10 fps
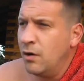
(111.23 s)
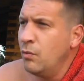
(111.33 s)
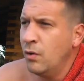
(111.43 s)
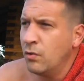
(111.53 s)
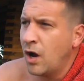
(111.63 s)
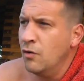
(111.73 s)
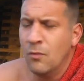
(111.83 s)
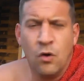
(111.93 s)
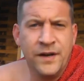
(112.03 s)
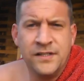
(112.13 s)
We'll go
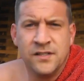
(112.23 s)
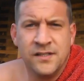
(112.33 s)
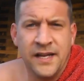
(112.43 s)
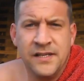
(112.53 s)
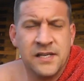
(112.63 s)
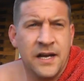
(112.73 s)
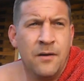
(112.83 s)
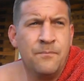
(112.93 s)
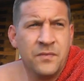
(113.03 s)
more into detail.